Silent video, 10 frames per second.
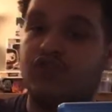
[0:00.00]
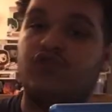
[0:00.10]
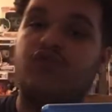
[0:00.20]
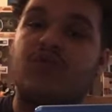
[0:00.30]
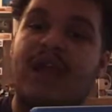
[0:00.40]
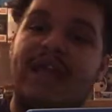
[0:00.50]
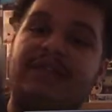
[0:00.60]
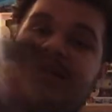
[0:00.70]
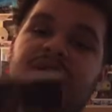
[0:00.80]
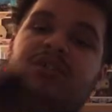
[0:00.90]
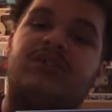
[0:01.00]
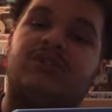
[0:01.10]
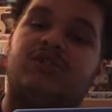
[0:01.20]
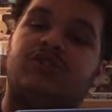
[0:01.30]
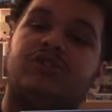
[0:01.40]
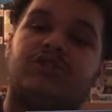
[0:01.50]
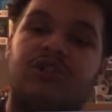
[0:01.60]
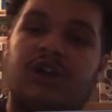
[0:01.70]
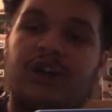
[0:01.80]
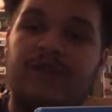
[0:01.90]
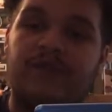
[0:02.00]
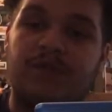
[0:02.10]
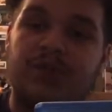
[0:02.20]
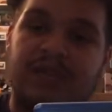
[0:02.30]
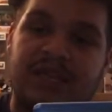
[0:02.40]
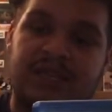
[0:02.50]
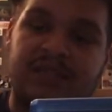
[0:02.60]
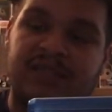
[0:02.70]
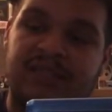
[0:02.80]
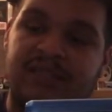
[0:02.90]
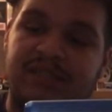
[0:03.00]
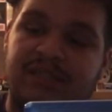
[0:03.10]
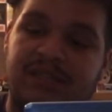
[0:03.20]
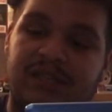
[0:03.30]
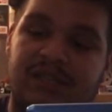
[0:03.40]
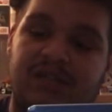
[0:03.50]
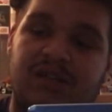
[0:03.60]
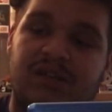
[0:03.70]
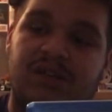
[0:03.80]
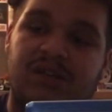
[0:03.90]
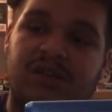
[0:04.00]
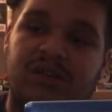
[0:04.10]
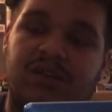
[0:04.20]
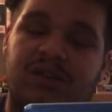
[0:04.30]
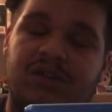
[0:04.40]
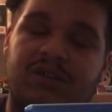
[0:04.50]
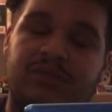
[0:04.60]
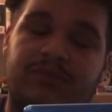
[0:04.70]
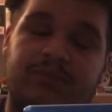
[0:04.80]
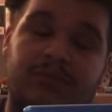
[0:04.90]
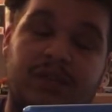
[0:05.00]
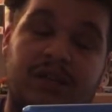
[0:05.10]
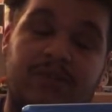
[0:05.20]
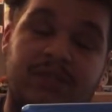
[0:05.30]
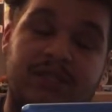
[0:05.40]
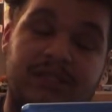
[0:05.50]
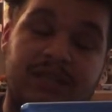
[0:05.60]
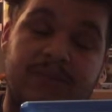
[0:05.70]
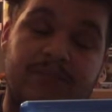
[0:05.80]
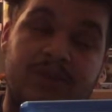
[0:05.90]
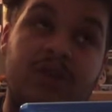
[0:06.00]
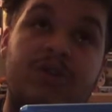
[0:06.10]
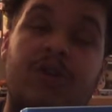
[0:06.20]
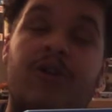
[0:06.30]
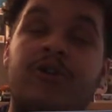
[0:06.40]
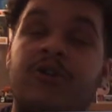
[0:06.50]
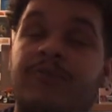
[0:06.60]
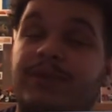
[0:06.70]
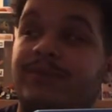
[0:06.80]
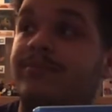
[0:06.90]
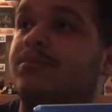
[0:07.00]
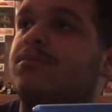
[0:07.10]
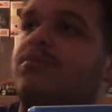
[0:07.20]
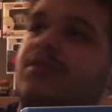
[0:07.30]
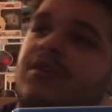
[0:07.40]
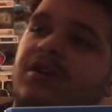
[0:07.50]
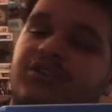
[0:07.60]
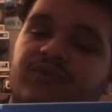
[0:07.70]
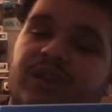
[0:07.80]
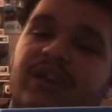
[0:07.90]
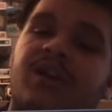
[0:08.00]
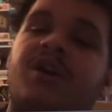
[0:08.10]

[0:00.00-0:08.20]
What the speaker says: Dread on 4K. This is the, God, what's his name? Carl Urban Dread.